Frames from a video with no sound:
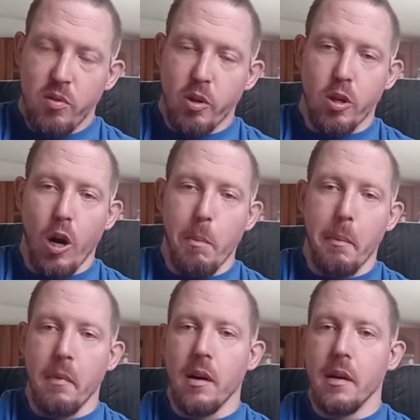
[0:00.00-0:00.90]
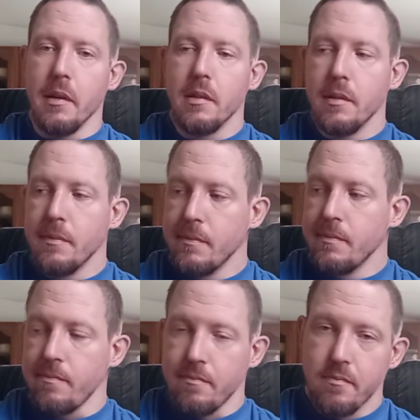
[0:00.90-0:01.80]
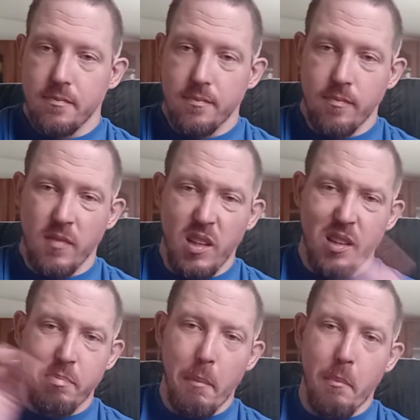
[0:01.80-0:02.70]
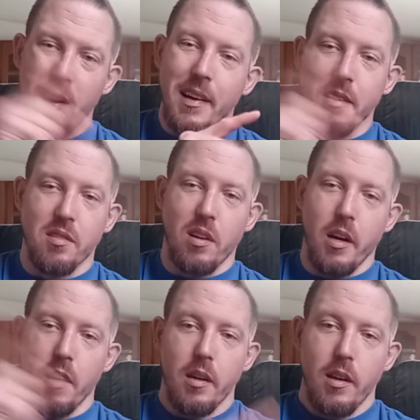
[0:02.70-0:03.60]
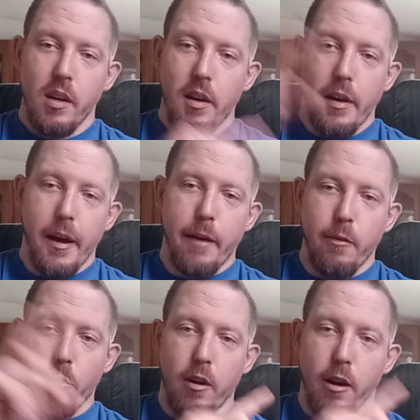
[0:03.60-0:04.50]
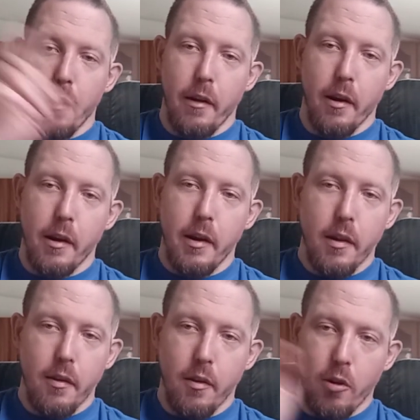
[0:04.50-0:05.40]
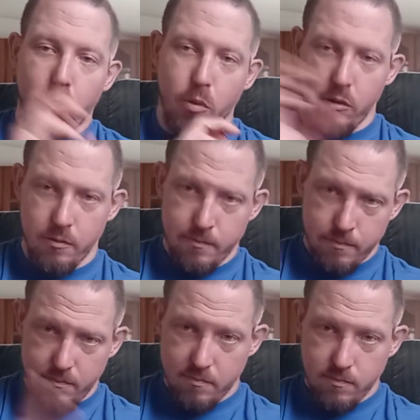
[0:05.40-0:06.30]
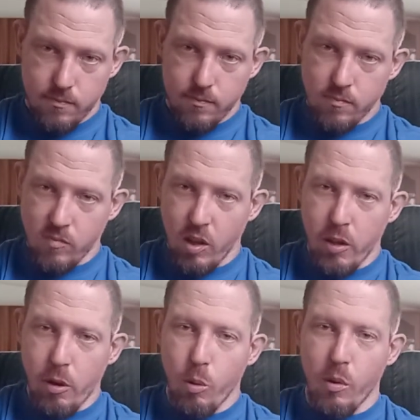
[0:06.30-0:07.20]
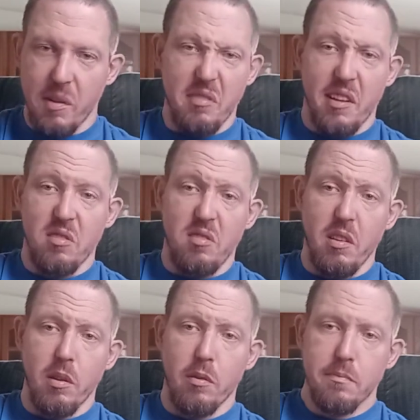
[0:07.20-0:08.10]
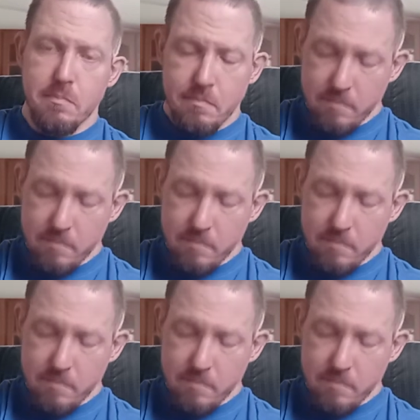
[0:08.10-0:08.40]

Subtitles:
to calm my mind. Because my mind is like everywhere at night. It don't want to stay still.